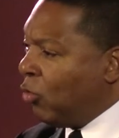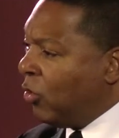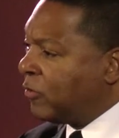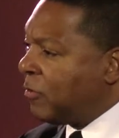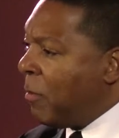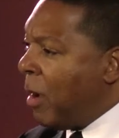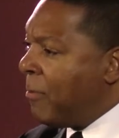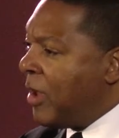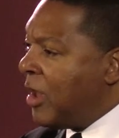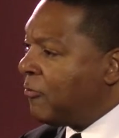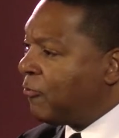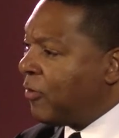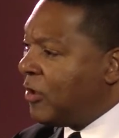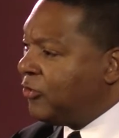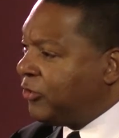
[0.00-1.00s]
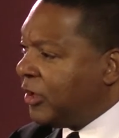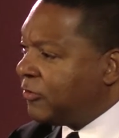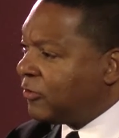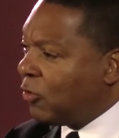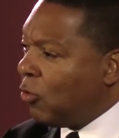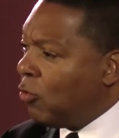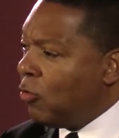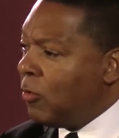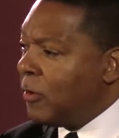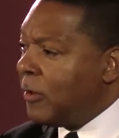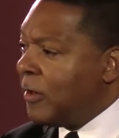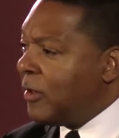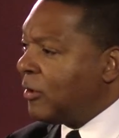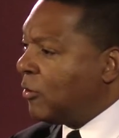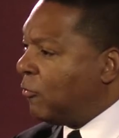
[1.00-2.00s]
the words of my man Francesco
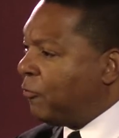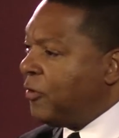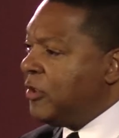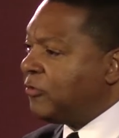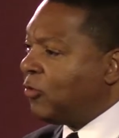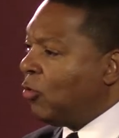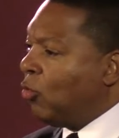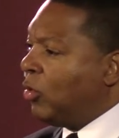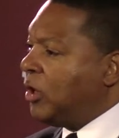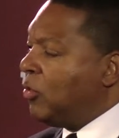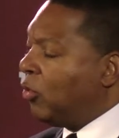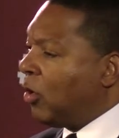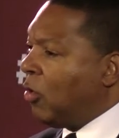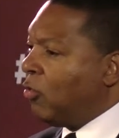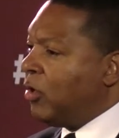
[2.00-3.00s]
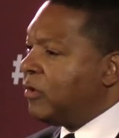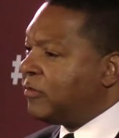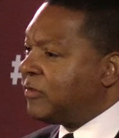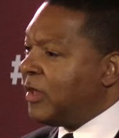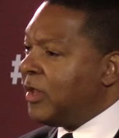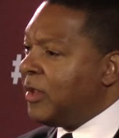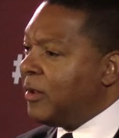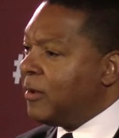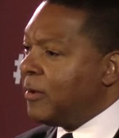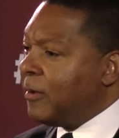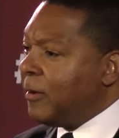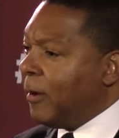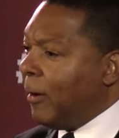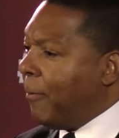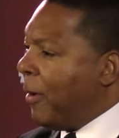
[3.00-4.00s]
Cafiso, what he would always say
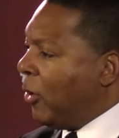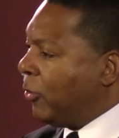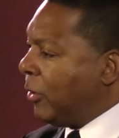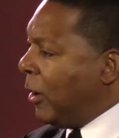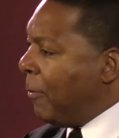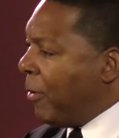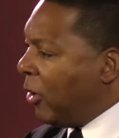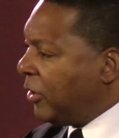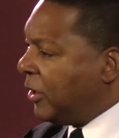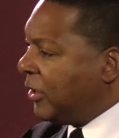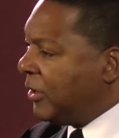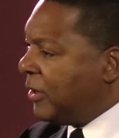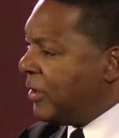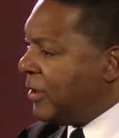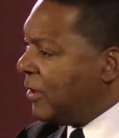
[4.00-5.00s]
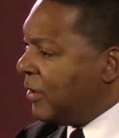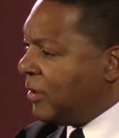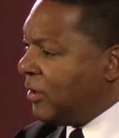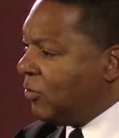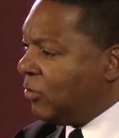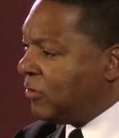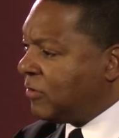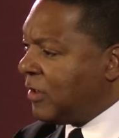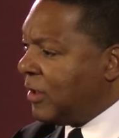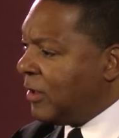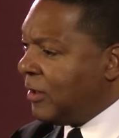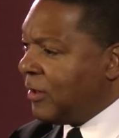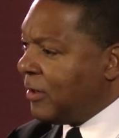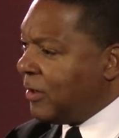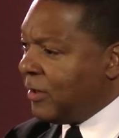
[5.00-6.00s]
about, about Italy, he would
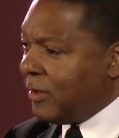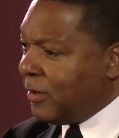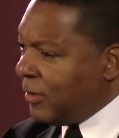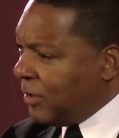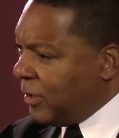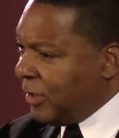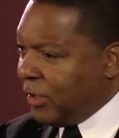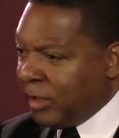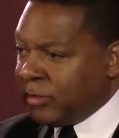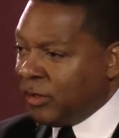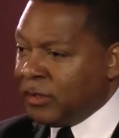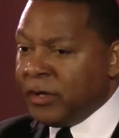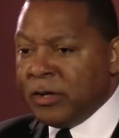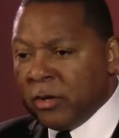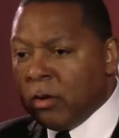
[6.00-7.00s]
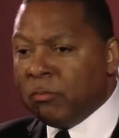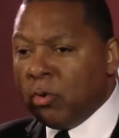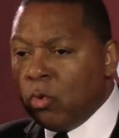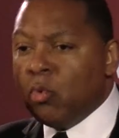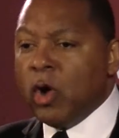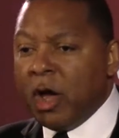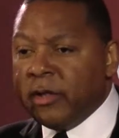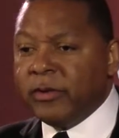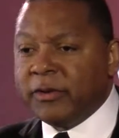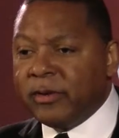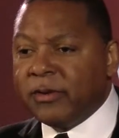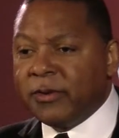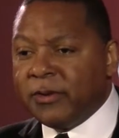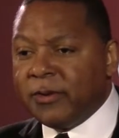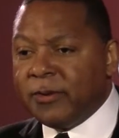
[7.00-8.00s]
say, Italy number one,
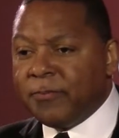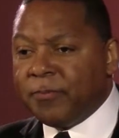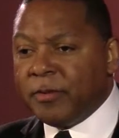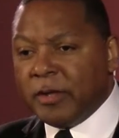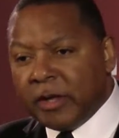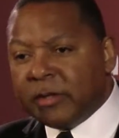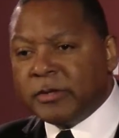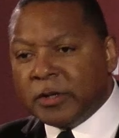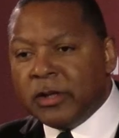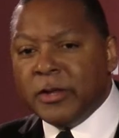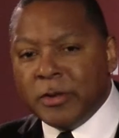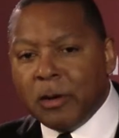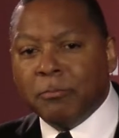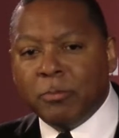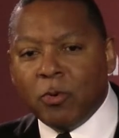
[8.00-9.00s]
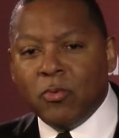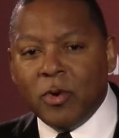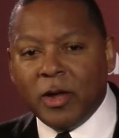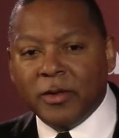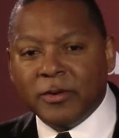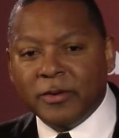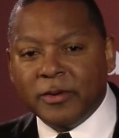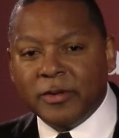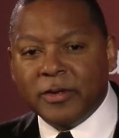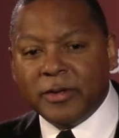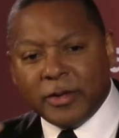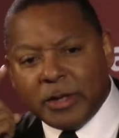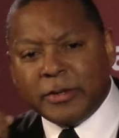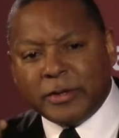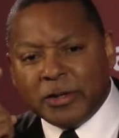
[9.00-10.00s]
Italy number one,
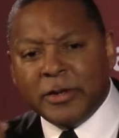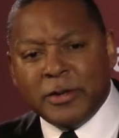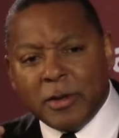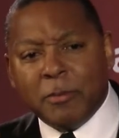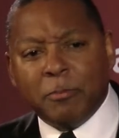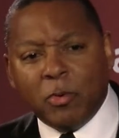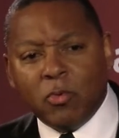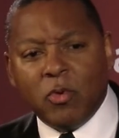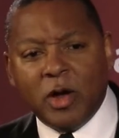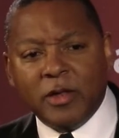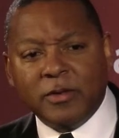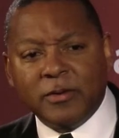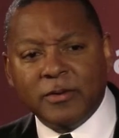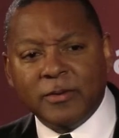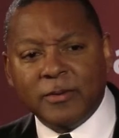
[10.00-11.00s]
Italy number one.